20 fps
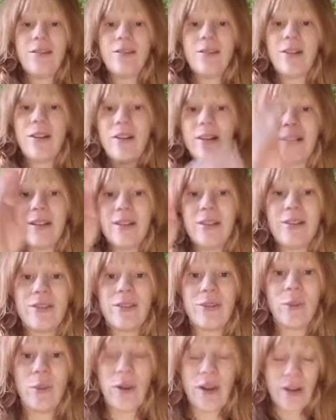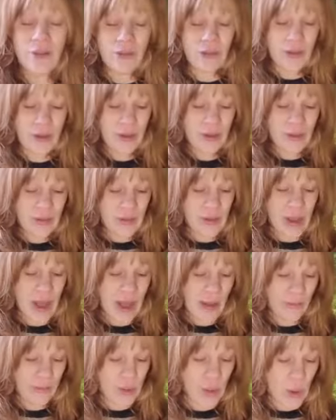kindergarten or whatever
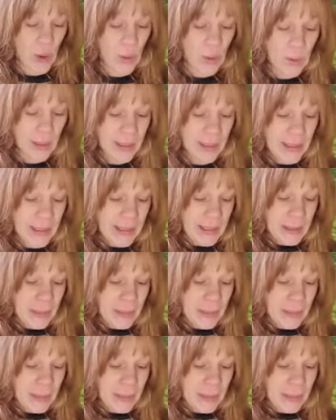you have to go.